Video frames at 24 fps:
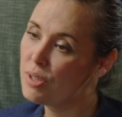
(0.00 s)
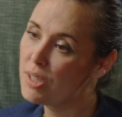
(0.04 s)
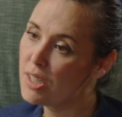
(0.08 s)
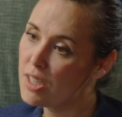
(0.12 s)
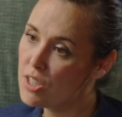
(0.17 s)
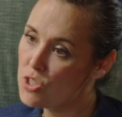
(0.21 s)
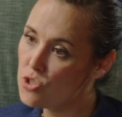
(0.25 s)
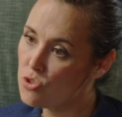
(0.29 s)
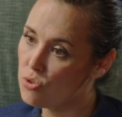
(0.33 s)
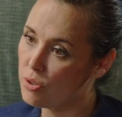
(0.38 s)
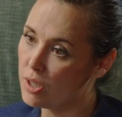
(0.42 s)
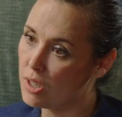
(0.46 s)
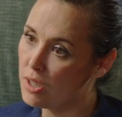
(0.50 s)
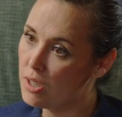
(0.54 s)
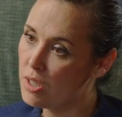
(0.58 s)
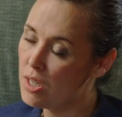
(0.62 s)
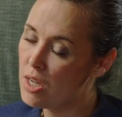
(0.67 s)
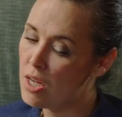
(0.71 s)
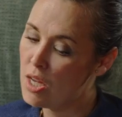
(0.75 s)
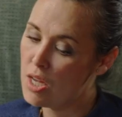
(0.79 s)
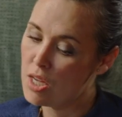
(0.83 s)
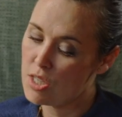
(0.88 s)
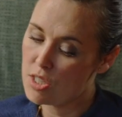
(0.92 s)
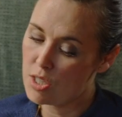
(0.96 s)
history.
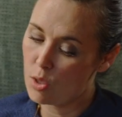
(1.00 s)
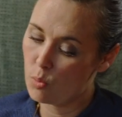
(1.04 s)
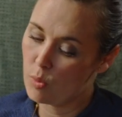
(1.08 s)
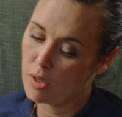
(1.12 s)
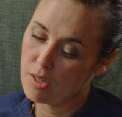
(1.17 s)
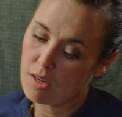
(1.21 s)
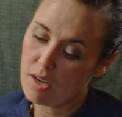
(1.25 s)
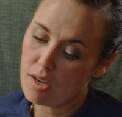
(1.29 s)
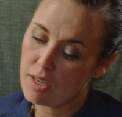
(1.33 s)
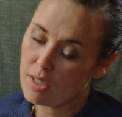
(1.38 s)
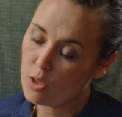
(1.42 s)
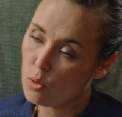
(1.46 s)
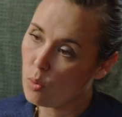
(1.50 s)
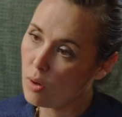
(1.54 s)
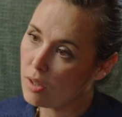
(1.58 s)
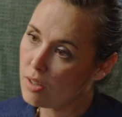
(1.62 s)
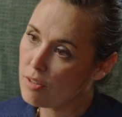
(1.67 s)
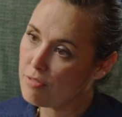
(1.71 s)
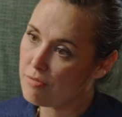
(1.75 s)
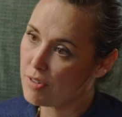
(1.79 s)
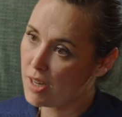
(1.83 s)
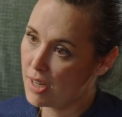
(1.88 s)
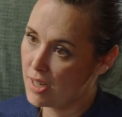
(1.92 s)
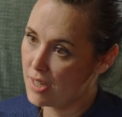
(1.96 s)
So when I
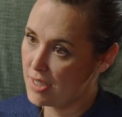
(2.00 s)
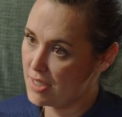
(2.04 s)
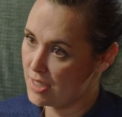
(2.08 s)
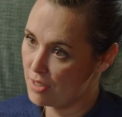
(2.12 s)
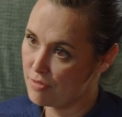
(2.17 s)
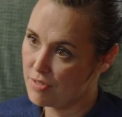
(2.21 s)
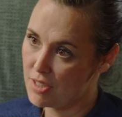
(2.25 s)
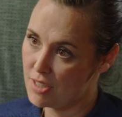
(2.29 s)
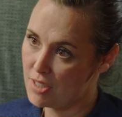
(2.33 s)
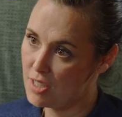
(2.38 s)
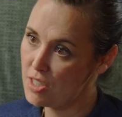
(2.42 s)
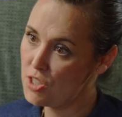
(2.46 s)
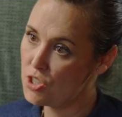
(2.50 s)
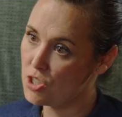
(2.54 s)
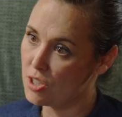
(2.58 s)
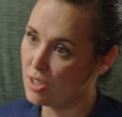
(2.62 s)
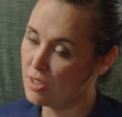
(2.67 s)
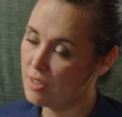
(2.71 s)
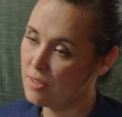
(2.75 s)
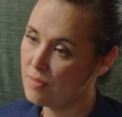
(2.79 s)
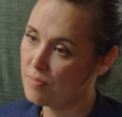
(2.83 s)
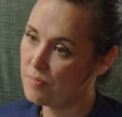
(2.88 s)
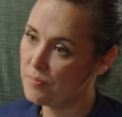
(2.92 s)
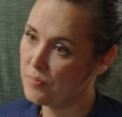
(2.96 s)
qualified as a
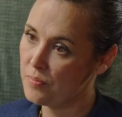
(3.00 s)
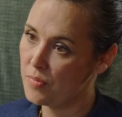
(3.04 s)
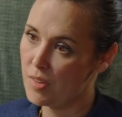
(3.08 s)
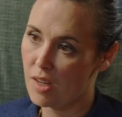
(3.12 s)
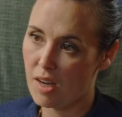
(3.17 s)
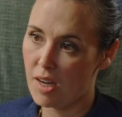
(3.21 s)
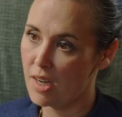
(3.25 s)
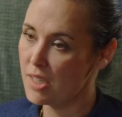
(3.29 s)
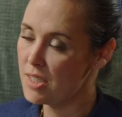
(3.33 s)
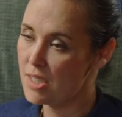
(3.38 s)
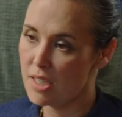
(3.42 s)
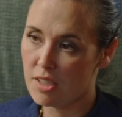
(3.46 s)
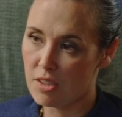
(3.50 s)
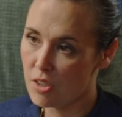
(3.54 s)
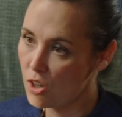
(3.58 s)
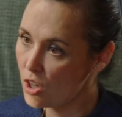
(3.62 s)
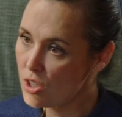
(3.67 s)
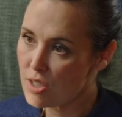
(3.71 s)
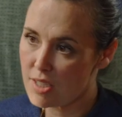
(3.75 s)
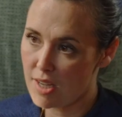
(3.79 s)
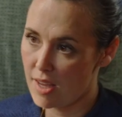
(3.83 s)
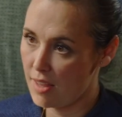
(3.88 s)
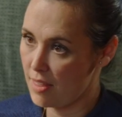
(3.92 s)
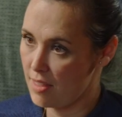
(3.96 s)
physician, I did
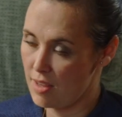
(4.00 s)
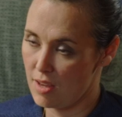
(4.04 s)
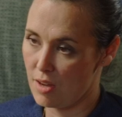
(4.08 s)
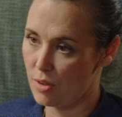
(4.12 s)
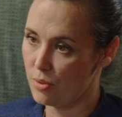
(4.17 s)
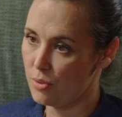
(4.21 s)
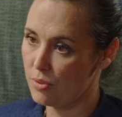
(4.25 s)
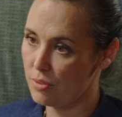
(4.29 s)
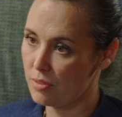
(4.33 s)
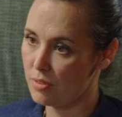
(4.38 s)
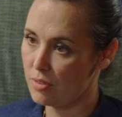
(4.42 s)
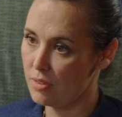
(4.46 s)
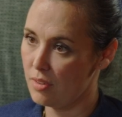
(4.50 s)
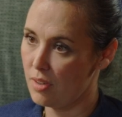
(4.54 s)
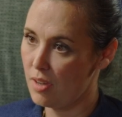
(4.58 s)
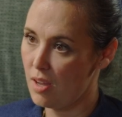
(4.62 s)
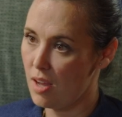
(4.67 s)
not take the oath.